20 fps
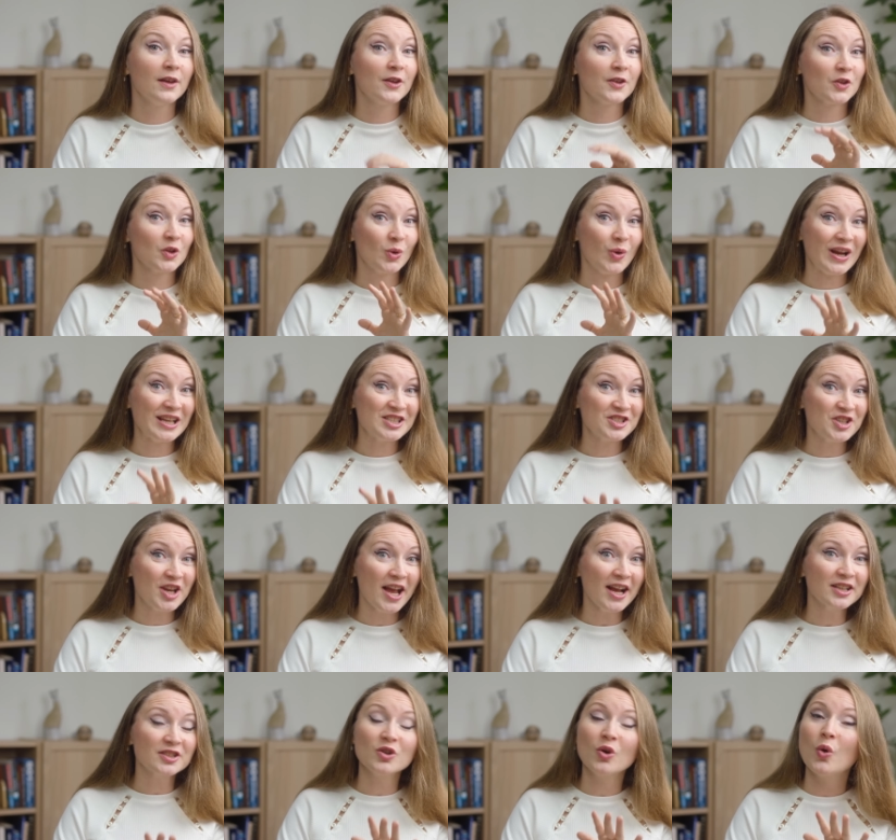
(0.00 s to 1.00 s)
So I
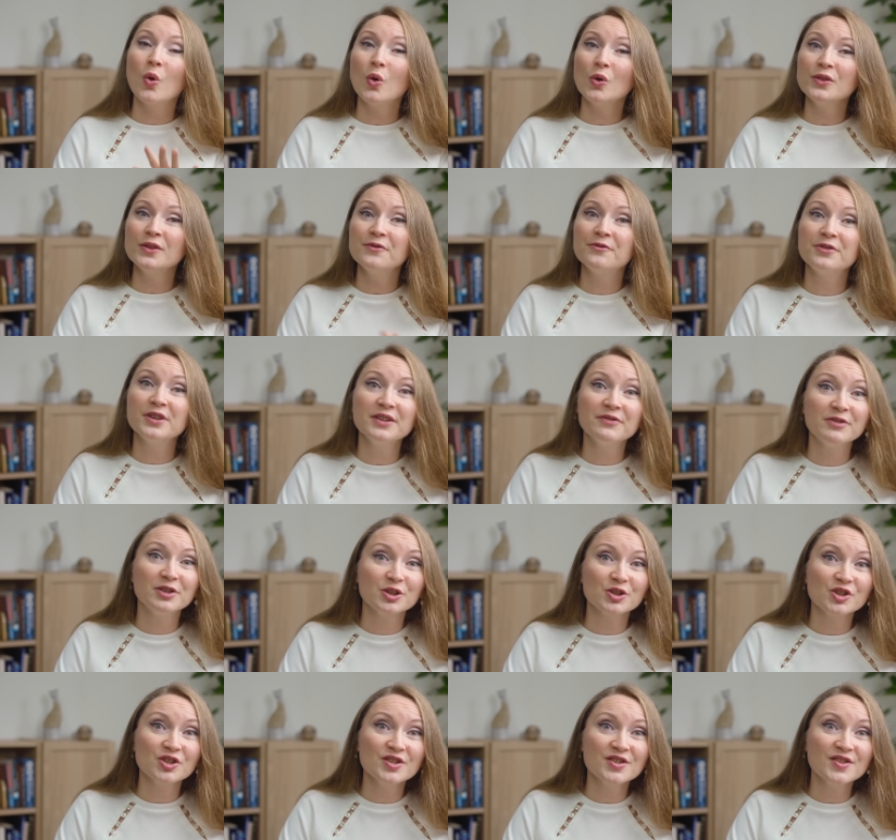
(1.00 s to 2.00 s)
checked all the free
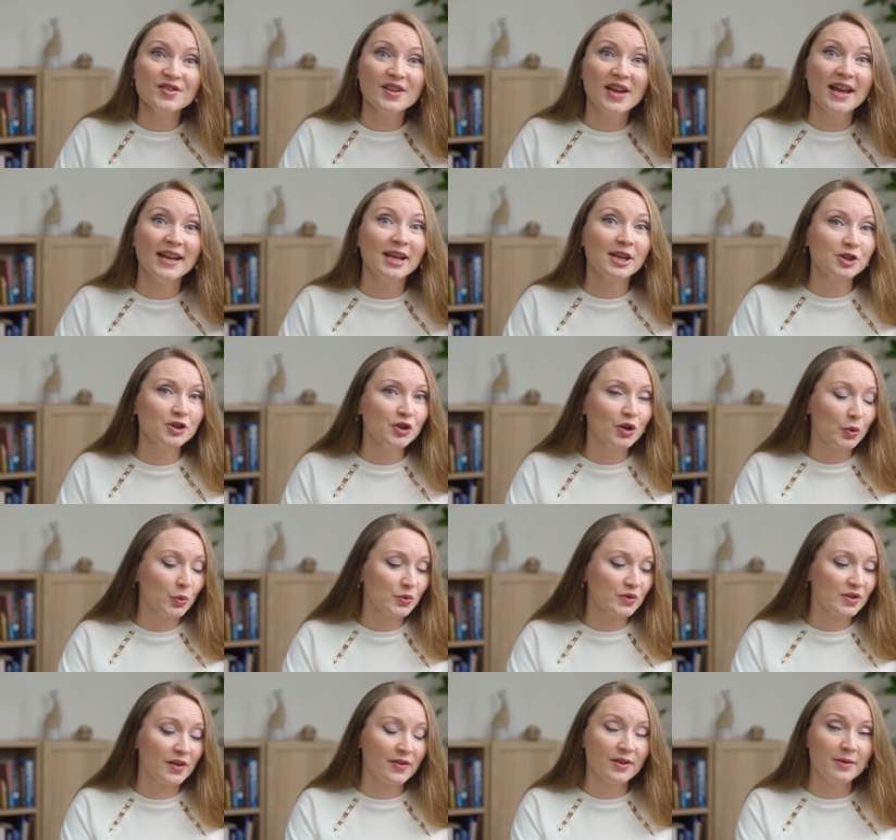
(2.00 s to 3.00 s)
versions and I
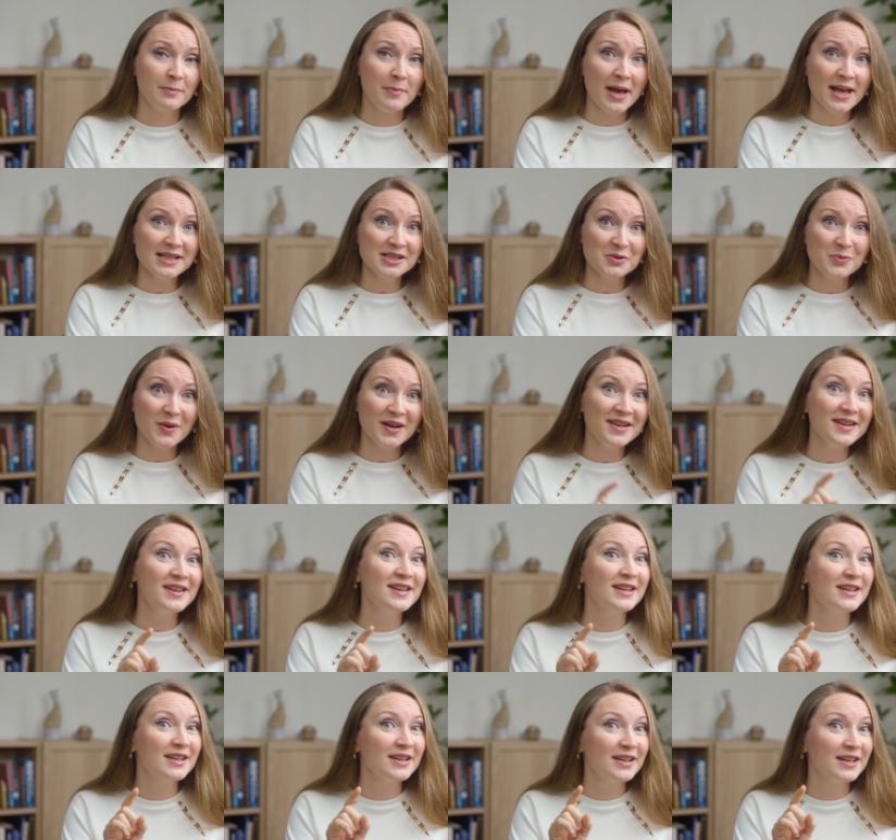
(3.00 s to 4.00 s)
chose the best one.
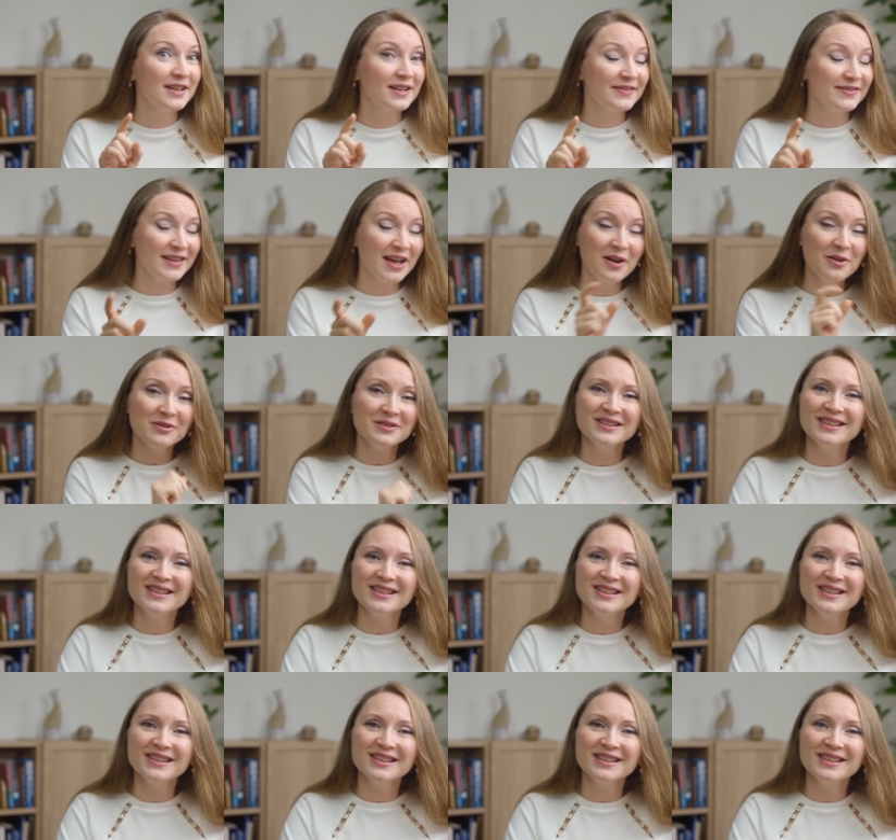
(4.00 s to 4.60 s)
Now